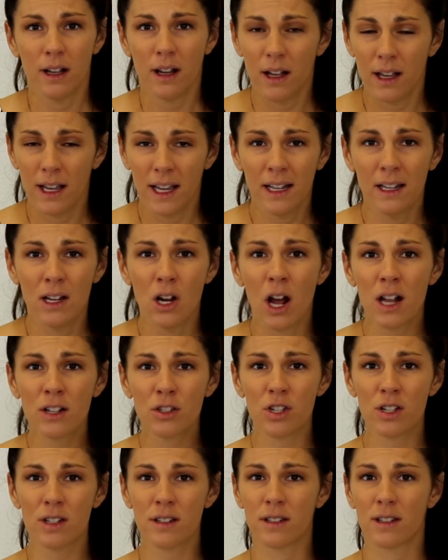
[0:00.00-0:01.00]
Uh, and
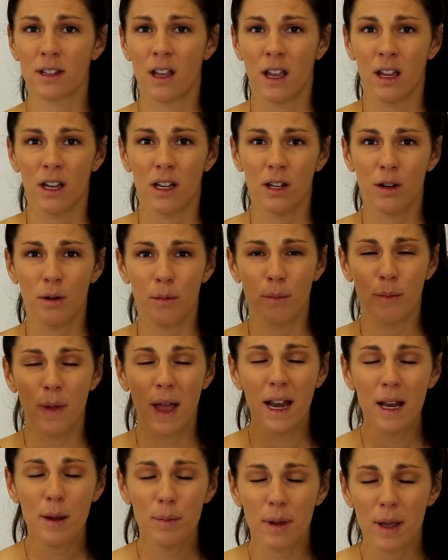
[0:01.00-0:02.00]
not just you know,
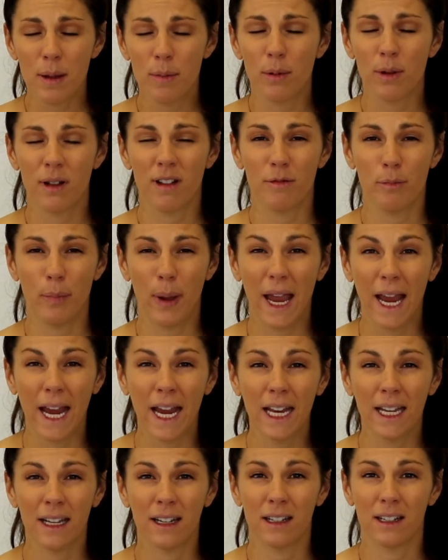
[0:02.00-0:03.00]
many people have
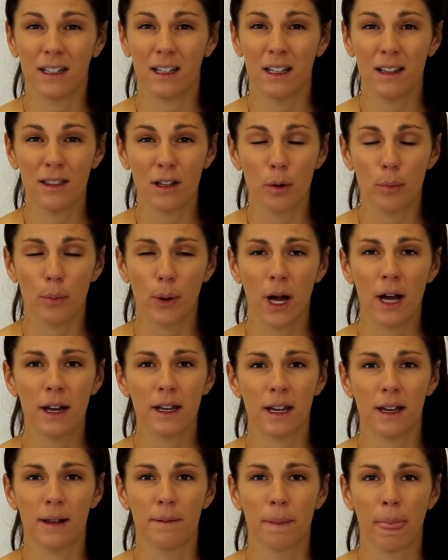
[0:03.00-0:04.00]
pain in their
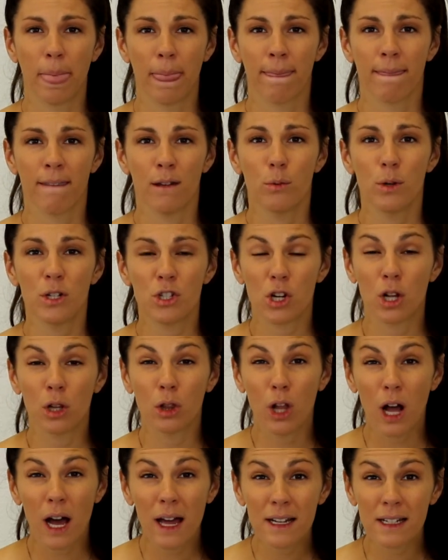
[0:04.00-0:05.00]
body, which a
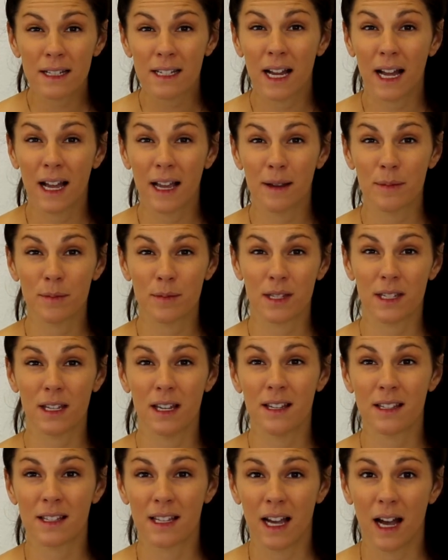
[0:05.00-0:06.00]
lot of times
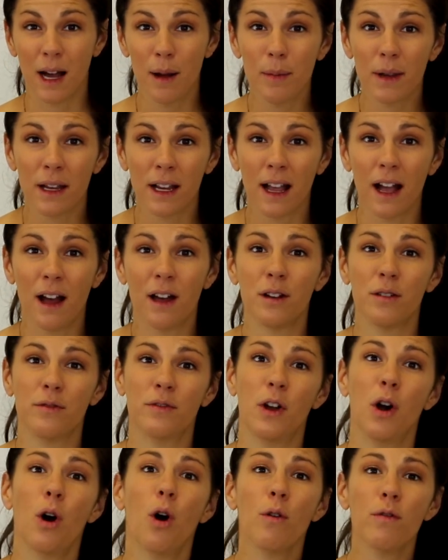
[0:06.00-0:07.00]
is coming out
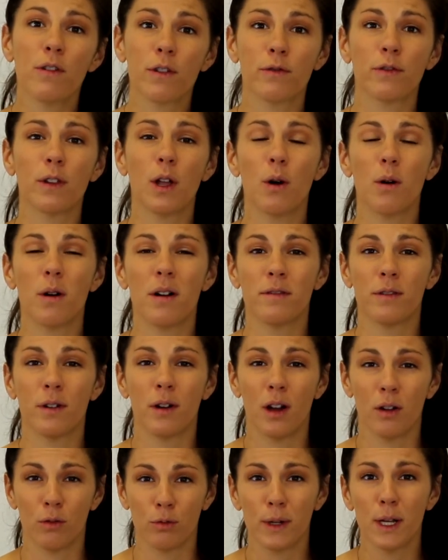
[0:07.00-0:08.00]
of the overflow of
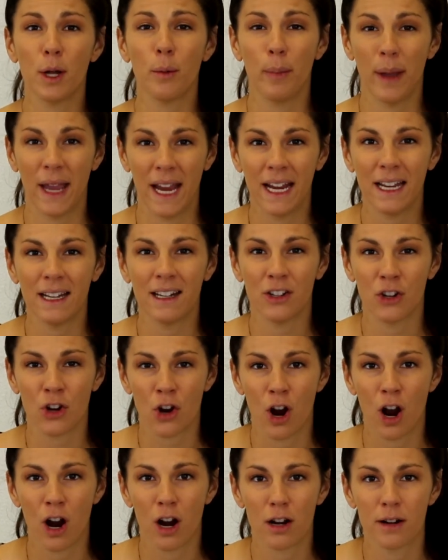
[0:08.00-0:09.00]
a, a real pain in
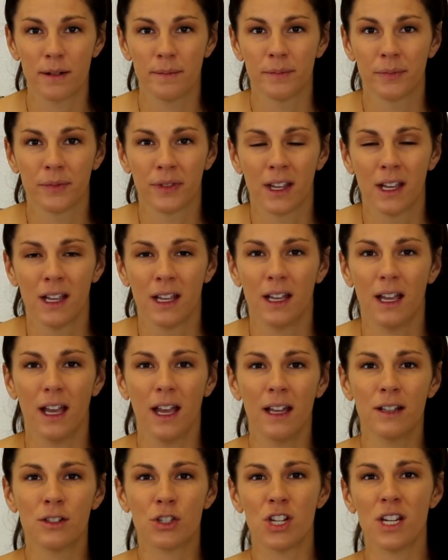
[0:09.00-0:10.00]
your heart.
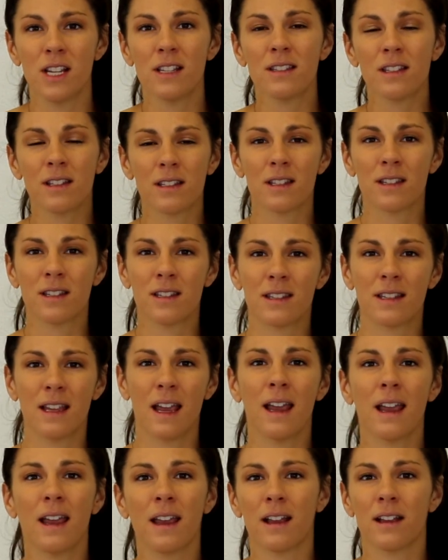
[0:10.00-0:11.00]
And Jesus is
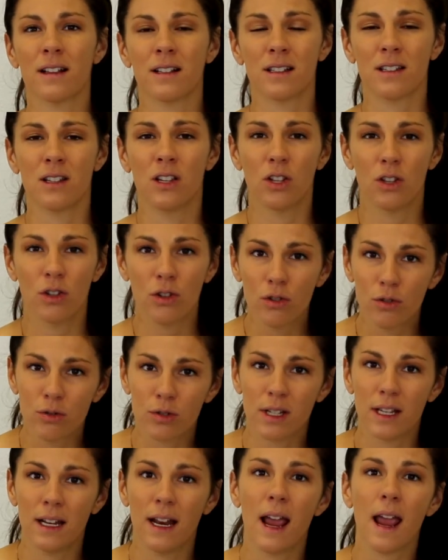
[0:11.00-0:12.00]
saying to you
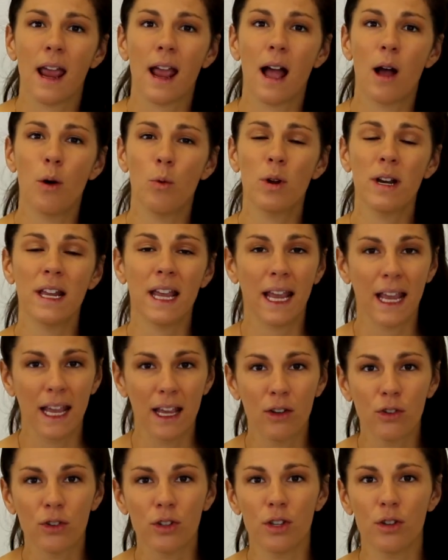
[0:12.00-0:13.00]
today, I want to
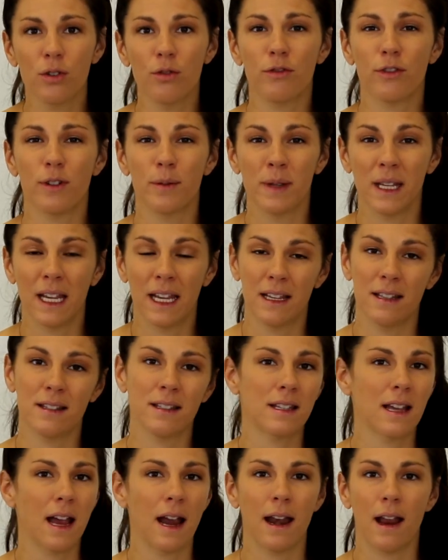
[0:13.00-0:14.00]
heal you from the
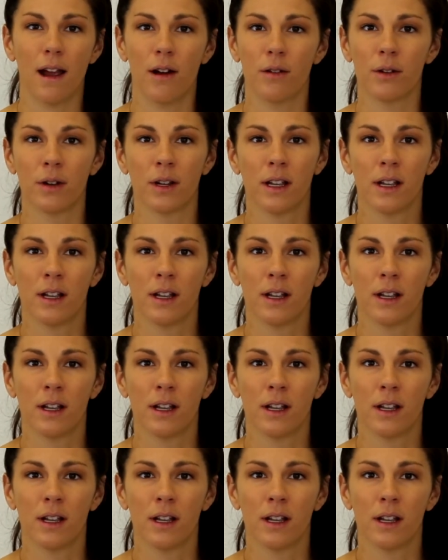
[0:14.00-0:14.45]
inside out.